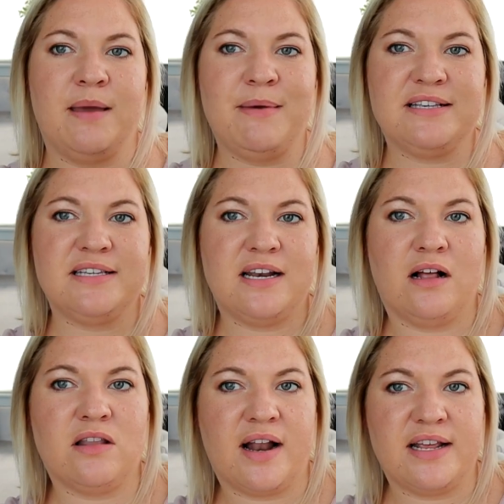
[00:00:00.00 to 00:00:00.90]
It makes it
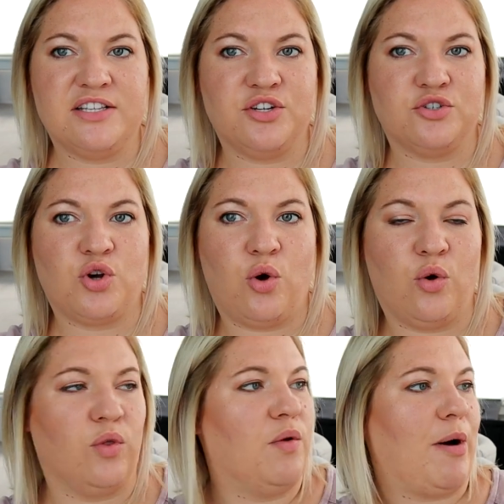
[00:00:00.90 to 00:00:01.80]
a lot easier to
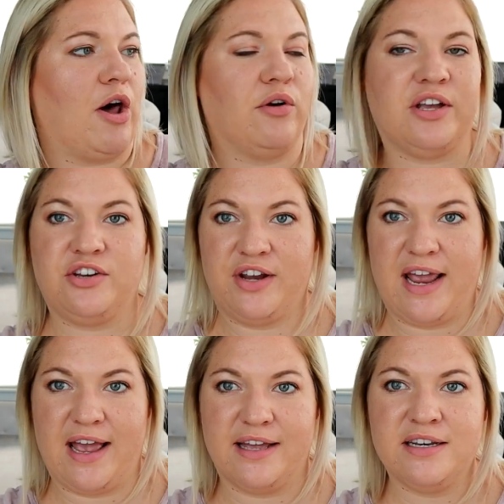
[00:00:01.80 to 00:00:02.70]
hold the bottle in your
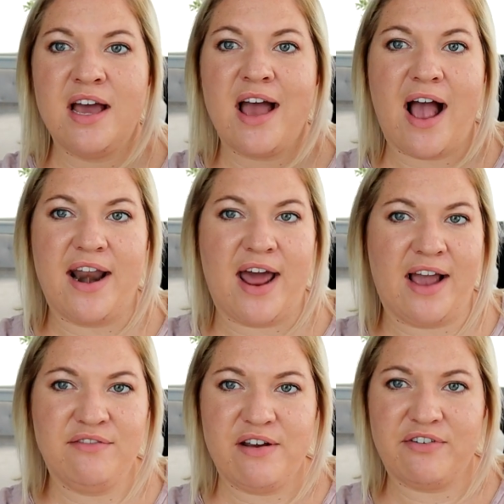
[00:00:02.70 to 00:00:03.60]
hand, and
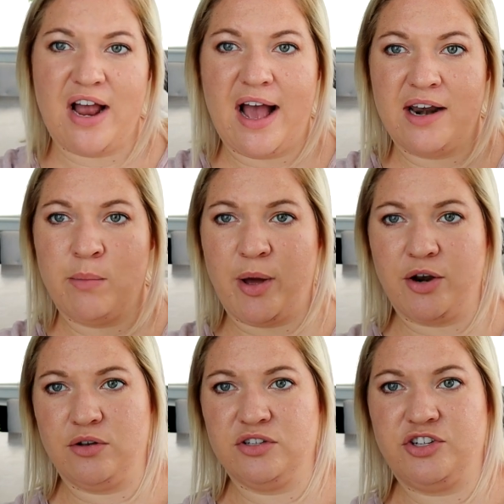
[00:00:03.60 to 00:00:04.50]
I've never had a
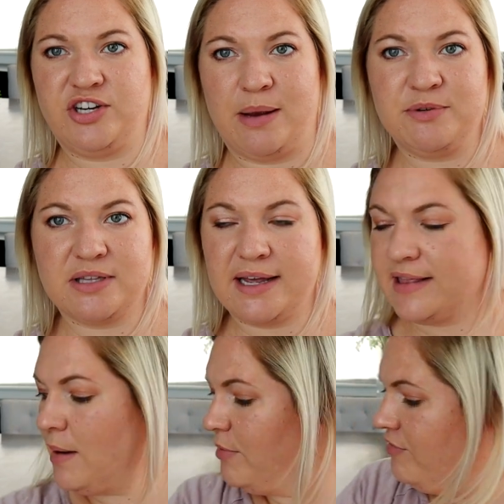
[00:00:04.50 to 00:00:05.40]
bottle shaped like
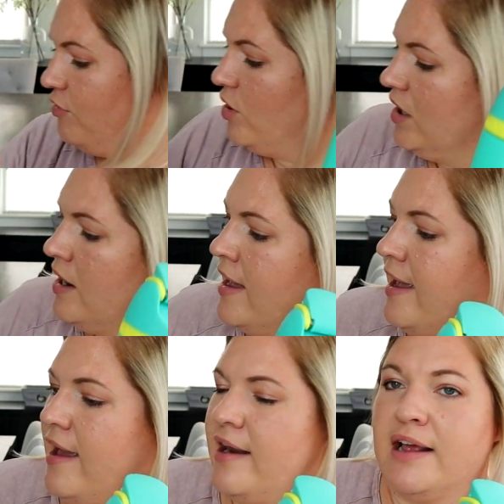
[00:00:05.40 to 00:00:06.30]
that before
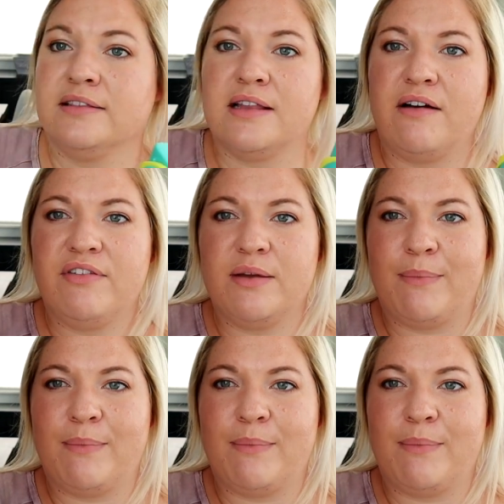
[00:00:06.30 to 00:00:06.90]
and I love it.